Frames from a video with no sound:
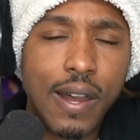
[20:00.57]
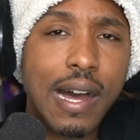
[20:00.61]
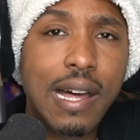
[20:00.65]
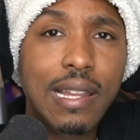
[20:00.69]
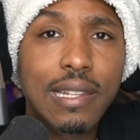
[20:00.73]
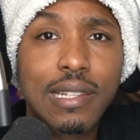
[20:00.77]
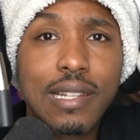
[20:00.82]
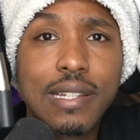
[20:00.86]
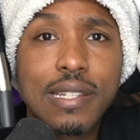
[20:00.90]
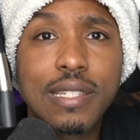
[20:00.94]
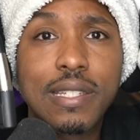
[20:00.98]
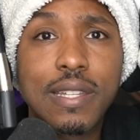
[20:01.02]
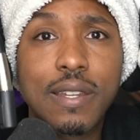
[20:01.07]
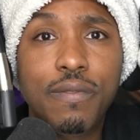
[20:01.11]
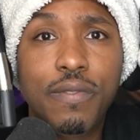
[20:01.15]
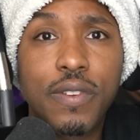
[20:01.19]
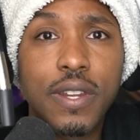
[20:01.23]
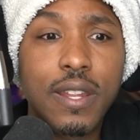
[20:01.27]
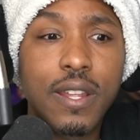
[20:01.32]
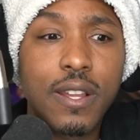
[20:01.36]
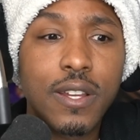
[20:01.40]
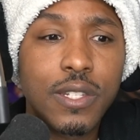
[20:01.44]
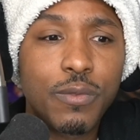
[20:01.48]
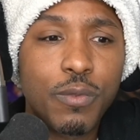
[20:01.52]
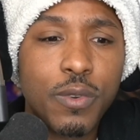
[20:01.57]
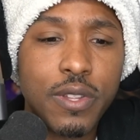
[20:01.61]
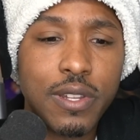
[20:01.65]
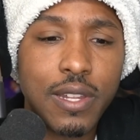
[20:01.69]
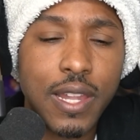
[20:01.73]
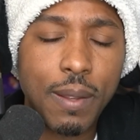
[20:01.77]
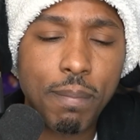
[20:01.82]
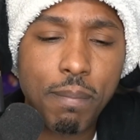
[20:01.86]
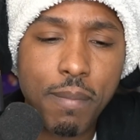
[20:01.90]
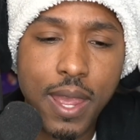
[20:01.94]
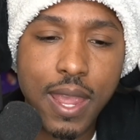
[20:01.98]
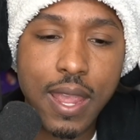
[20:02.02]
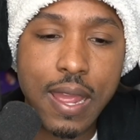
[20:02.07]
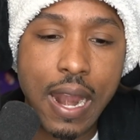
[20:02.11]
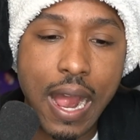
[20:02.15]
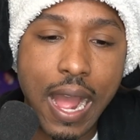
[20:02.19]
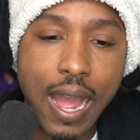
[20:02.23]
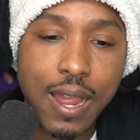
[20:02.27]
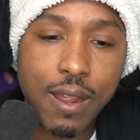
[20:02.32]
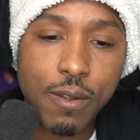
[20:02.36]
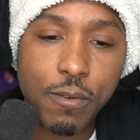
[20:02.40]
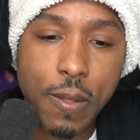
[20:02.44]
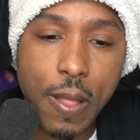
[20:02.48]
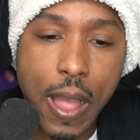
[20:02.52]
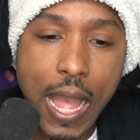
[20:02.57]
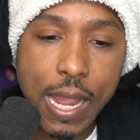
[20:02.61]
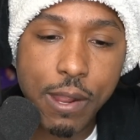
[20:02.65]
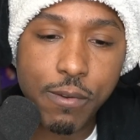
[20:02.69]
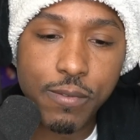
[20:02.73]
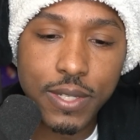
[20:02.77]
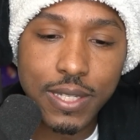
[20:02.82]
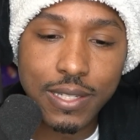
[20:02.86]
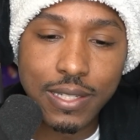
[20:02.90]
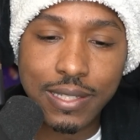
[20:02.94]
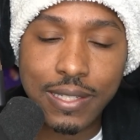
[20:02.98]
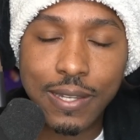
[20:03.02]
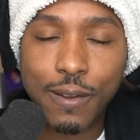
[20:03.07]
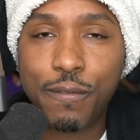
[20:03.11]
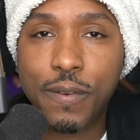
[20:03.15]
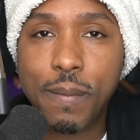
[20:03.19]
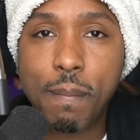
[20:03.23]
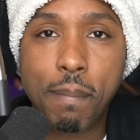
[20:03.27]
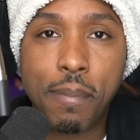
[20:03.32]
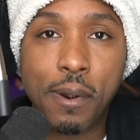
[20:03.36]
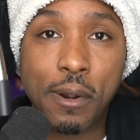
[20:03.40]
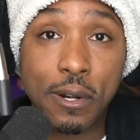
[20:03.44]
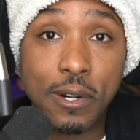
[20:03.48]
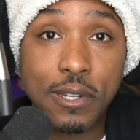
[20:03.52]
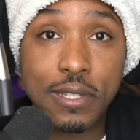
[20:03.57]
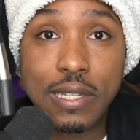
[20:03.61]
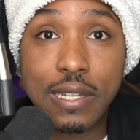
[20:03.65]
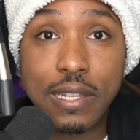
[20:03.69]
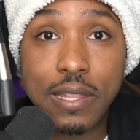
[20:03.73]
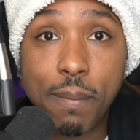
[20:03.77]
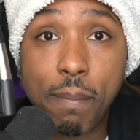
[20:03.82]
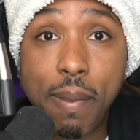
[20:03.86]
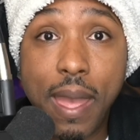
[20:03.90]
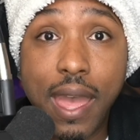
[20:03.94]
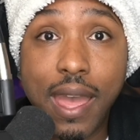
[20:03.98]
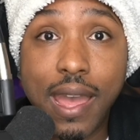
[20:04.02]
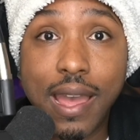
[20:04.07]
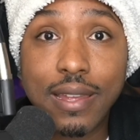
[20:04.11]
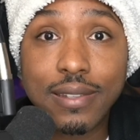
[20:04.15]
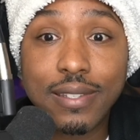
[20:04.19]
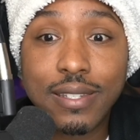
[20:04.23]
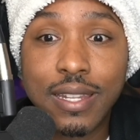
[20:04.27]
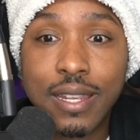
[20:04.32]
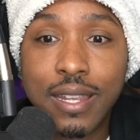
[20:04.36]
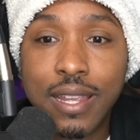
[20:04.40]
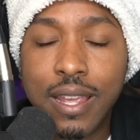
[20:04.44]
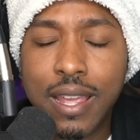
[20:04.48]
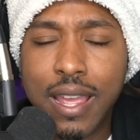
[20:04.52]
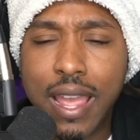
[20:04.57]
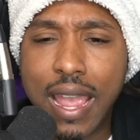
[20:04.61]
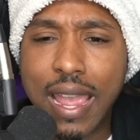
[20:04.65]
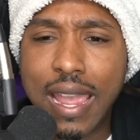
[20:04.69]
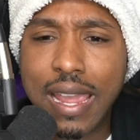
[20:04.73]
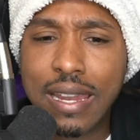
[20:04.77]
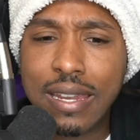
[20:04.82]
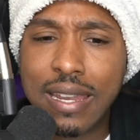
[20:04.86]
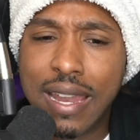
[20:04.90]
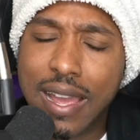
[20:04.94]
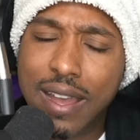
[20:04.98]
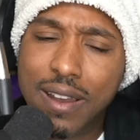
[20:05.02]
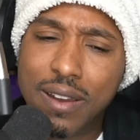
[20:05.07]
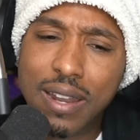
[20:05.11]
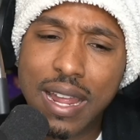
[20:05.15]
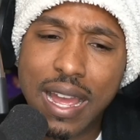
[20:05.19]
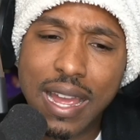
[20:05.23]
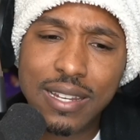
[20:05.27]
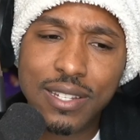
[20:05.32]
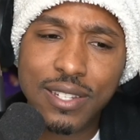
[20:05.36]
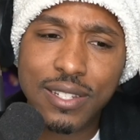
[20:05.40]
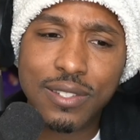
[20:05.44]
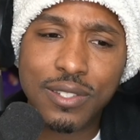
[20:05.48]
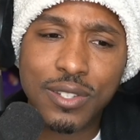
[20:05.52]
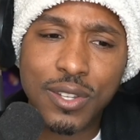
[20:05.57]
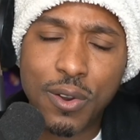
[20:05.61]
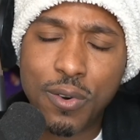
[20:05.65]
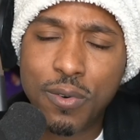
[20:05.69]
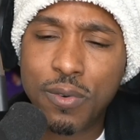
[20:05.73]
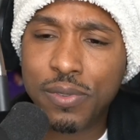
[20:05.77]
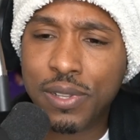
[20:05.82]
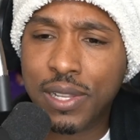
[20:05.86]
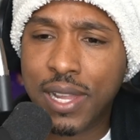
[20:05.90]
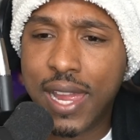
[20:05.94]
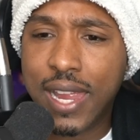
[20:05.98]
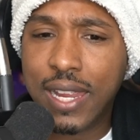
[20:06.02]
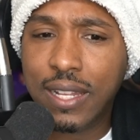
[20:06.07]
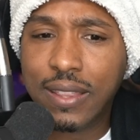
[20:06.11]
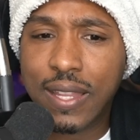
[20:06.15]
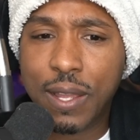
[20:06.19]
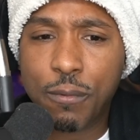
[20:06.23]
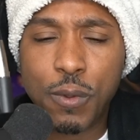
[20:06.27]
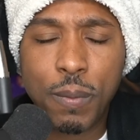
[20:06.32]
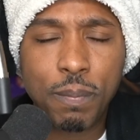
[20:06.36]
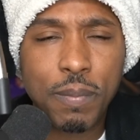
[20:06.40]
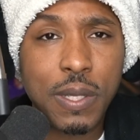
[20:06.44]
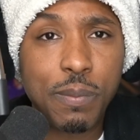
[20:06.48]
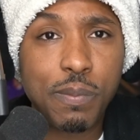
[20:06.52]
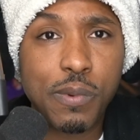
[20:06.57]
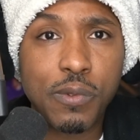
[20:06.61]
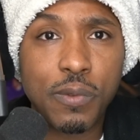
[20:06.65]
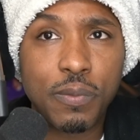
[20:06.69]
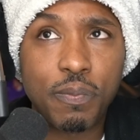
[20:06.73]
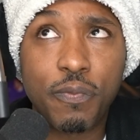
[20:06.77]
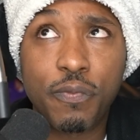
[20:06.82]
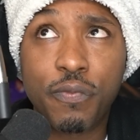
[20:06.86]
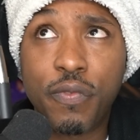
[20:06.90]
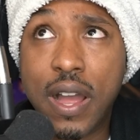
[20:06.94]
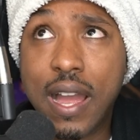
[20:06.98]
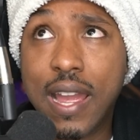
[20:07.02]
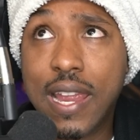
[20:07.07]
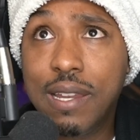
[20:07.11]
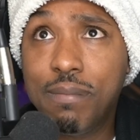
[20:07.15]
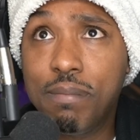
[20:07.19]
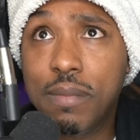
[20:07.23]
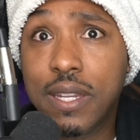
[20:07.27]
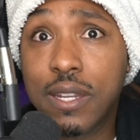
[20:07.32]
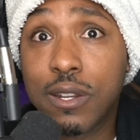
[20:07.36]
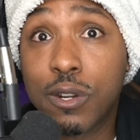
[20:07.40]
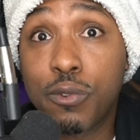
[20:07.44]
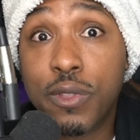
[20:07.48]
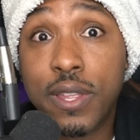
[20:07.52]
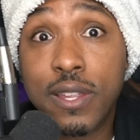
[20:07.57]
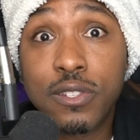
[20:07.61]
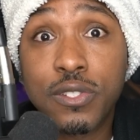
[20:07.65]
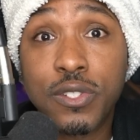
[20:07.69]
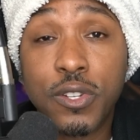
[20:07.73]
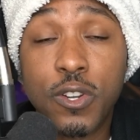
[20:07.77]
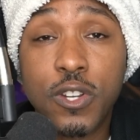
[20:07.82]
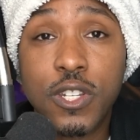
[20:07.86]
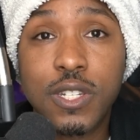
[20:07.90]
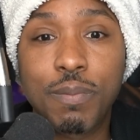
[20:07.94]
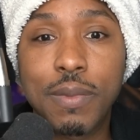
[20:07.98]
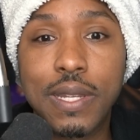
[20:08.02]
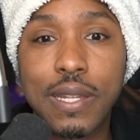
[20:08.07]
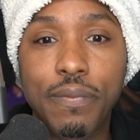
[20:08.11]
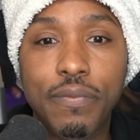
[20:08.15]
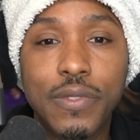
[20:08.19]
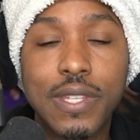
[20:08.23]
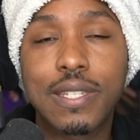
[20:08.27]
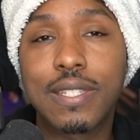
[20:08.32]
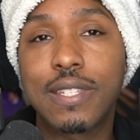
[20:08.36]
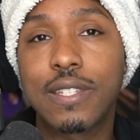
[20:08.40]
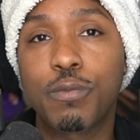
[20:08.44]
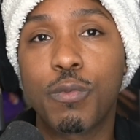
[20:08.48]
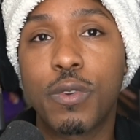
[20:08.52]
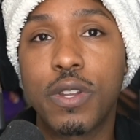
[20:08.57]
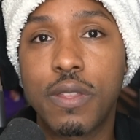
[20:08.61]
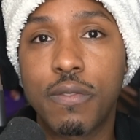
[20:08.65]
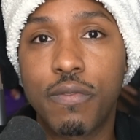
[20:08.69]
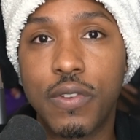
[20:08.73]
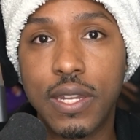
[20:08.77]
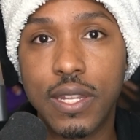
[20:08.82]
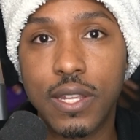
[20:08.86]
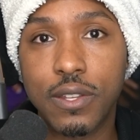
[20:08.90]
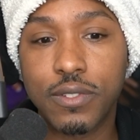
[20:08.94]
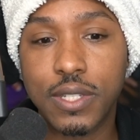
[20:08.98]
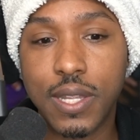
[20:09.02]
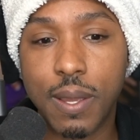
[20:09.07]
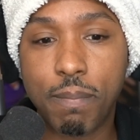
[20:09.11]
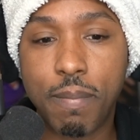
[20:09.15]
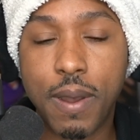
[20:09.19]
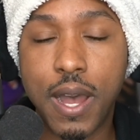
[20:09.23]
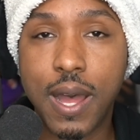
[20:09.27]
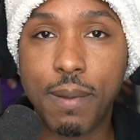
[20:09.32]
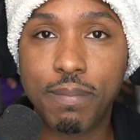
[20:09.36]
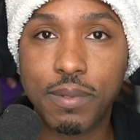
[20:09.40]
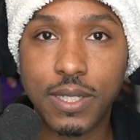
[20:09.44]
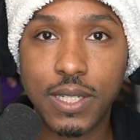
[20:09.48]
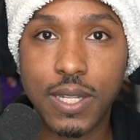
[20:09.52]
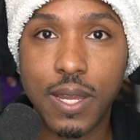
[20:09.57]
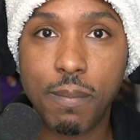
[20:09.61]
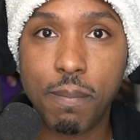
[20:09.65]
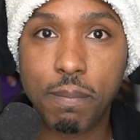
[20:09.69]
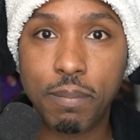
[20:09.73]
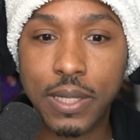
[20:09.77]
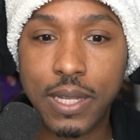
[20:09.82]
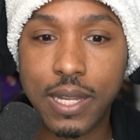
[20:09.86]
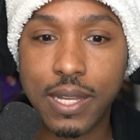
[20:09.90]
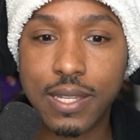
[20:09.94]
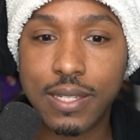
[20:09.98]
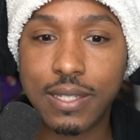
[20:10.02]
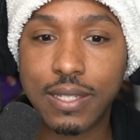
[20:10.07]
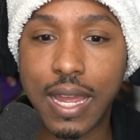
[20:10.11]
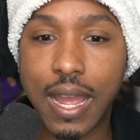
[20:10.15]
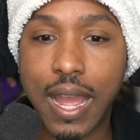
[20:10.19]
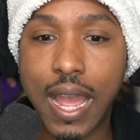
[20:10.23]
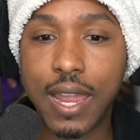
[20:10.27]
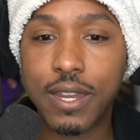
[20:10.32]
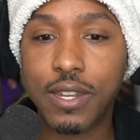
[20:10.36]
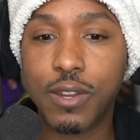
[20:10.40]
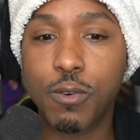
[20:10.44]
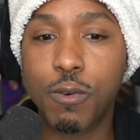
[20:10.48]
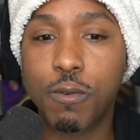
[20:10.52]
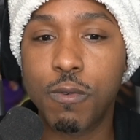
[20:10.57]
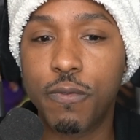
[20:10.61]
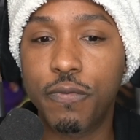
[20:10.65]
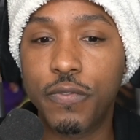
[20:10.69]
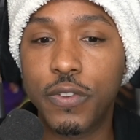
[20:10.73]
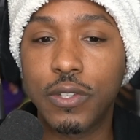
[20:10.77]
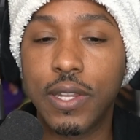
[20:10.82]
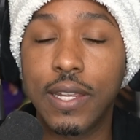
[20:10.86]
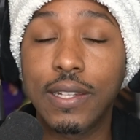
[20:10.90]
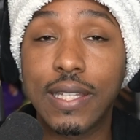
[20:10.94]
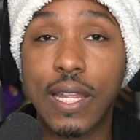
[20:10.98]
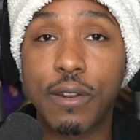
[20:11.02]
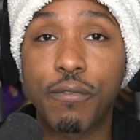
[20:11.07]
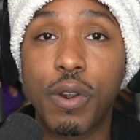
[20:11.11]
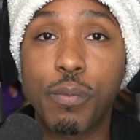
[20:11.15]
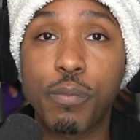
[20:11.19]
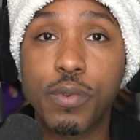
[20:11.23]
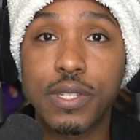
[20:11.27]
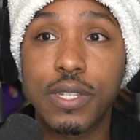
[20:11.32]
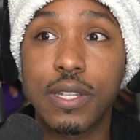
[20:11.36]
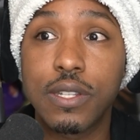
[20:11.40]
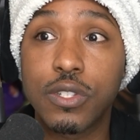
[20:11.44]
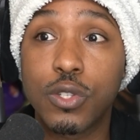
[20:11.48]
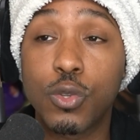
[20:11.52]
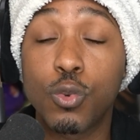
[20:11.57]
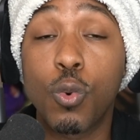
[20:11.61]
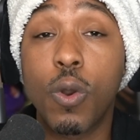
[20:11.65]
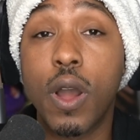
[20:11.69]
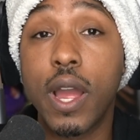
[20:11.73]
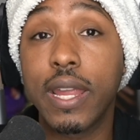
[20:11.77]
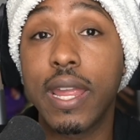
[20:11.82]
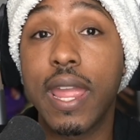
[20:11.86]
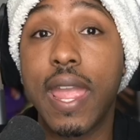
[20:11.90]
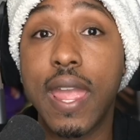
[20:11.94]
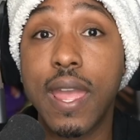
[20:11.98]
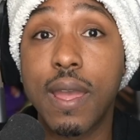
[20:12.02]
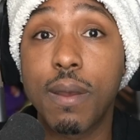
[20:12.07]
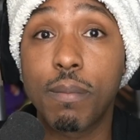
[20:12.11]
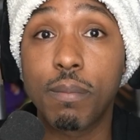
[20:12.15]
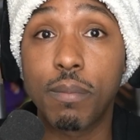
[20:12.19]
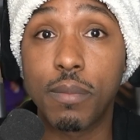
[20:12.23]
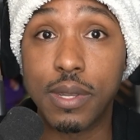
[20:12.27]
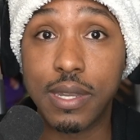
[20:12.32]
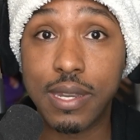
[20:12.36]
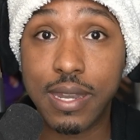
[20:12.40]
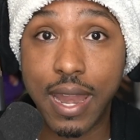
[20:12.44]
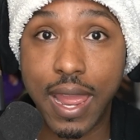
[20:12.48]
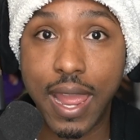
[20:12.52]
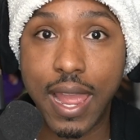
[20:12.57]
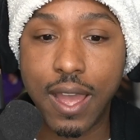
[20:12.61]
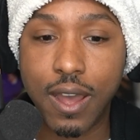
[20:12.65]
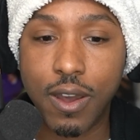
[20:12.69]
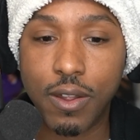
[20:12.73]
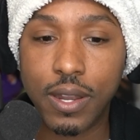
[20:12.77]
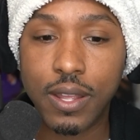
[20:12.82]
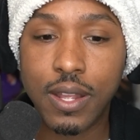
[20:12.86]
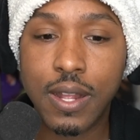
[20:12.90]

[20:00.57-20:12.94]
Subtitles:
unlisted videos where they're like, man, I was a different person in the past. And now I just don't like that when people find me or they search me, this is one of the videos that pops up, because I don't feel like that represents who I am now.